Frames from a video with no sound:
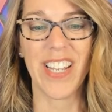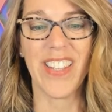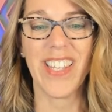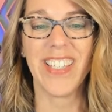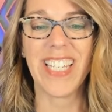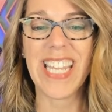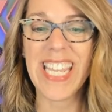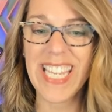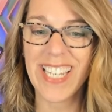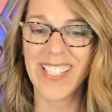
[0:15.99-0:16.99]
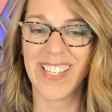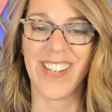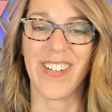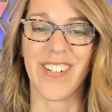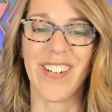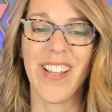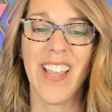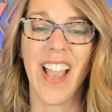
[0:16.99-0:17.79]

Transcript: In these keys here,